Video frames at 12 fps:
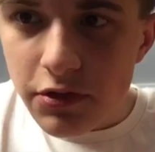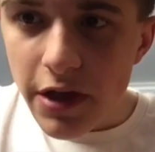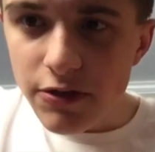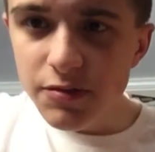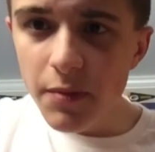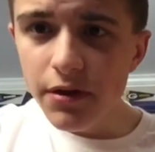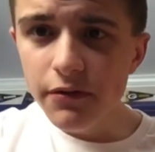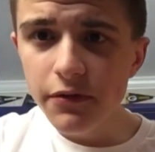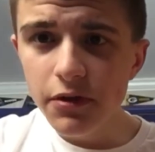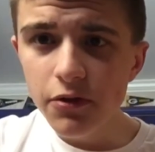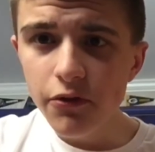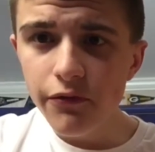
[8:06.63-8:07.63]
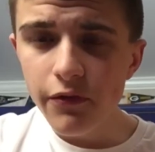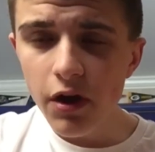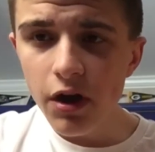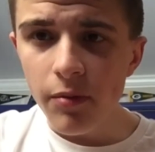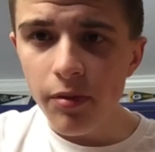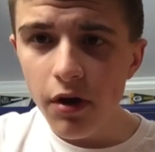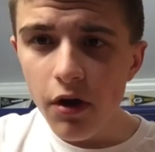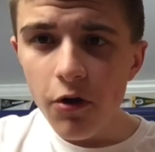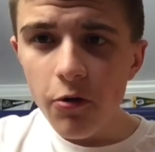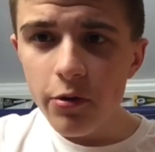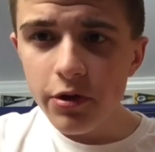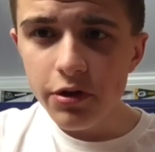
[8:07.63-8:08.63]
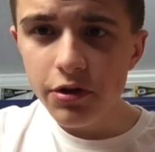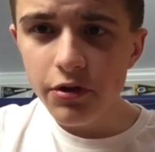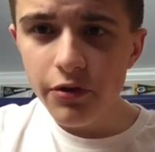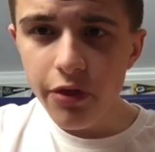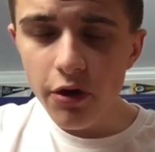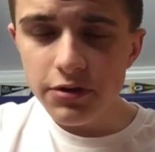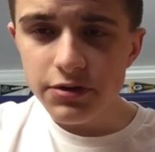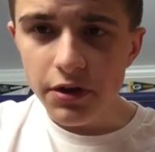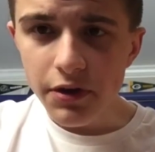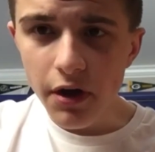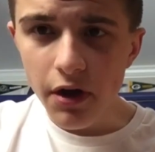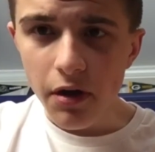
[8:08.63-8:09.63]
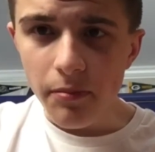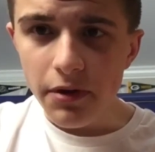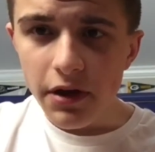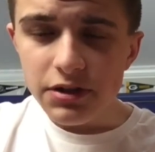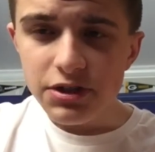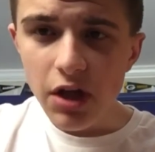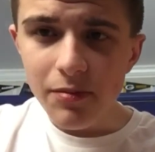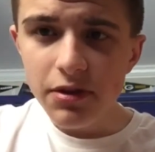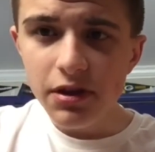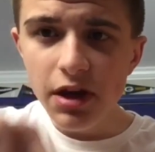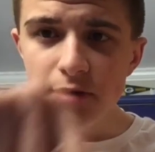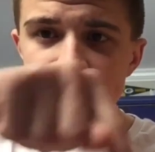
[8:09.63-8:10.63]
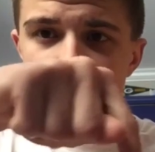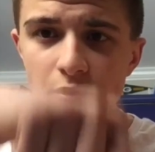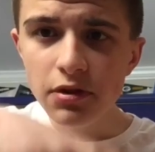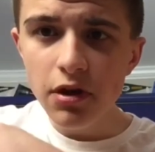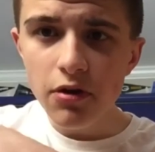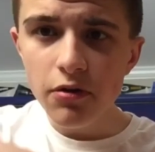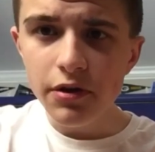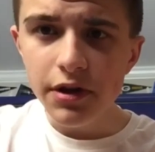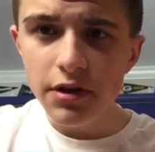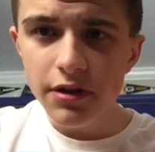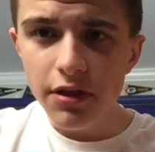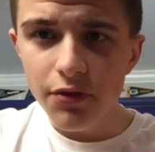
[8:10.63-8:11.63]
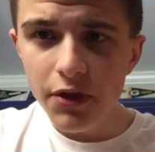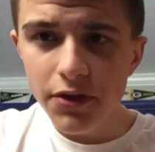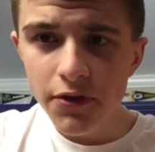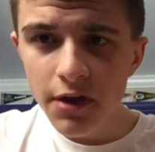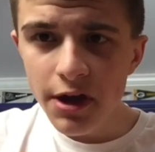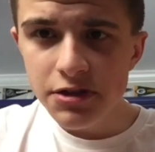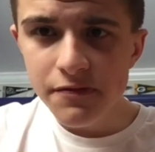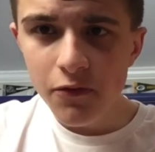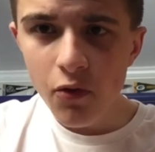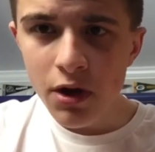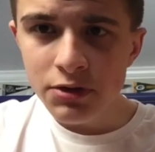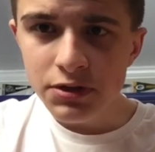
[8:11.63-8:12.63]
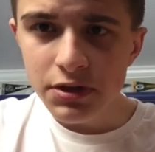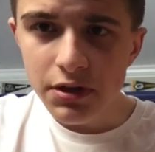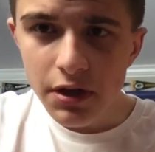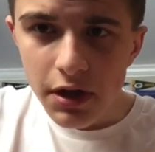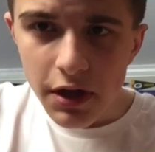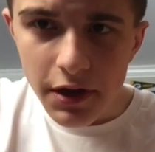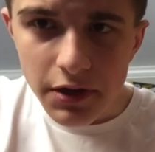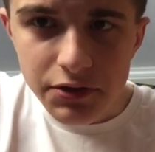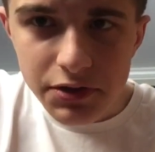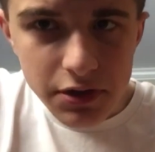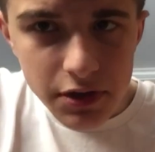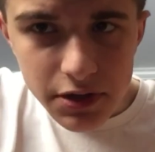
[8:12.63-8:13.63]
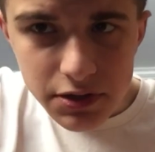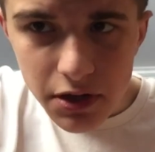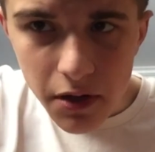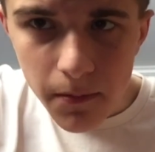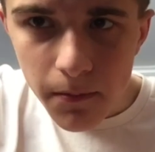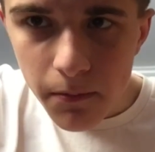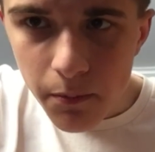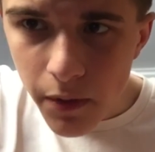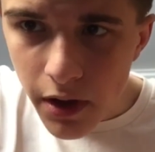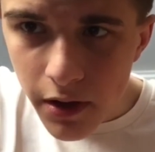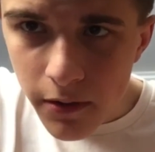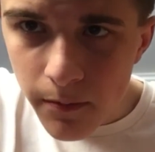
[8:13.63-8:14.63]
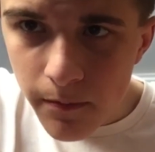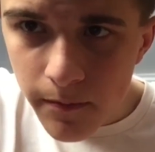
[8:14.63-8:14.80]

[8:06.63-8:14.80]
So that was my review of Up. What are your thoughts on Up? Tell me in the comments below, and I'd like to thank you guys for watching, and I'll see you next time. Bye.